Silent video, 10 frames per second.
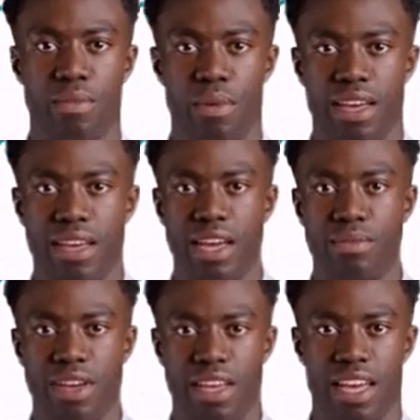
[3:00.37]
By
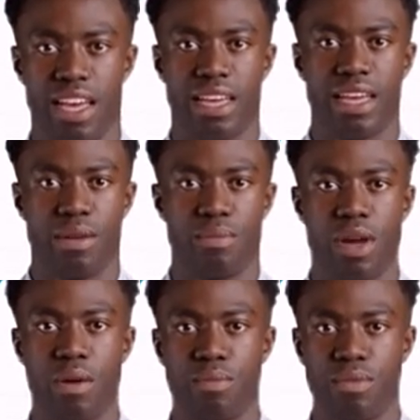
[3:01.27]
identifying high intent
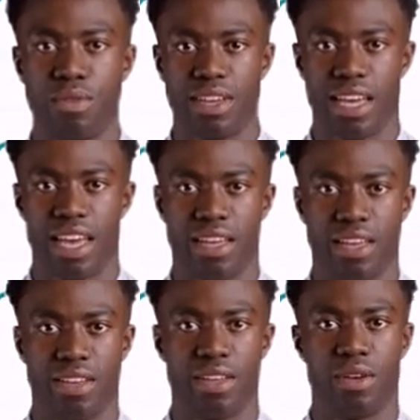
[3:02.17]
problems using
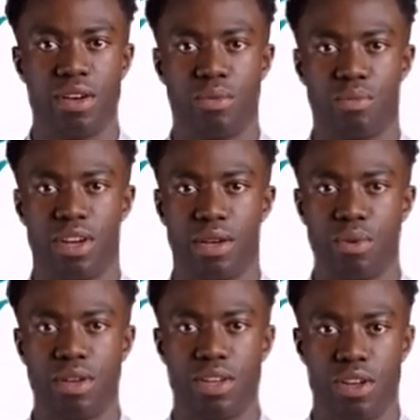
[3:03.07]
data. You really
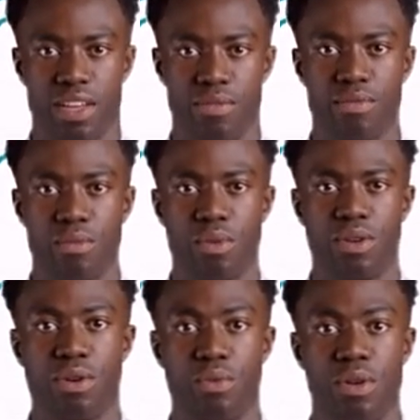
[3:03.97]
want to target
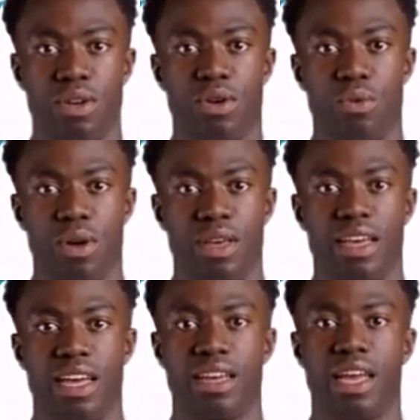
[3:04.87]
viewers who are
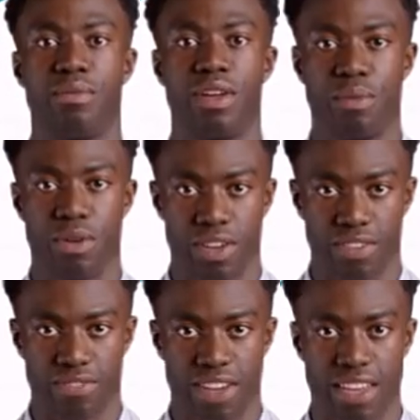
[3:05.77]
squarely in that
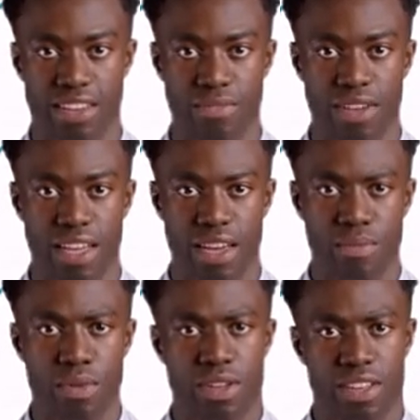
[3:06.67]
evaluation phase of making a
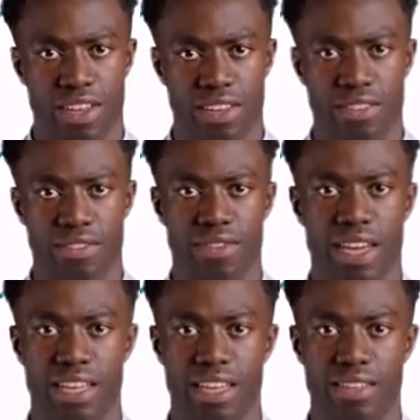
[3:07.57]
purchase.
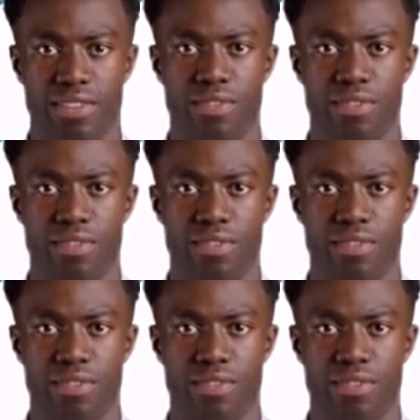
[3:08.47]
Listen.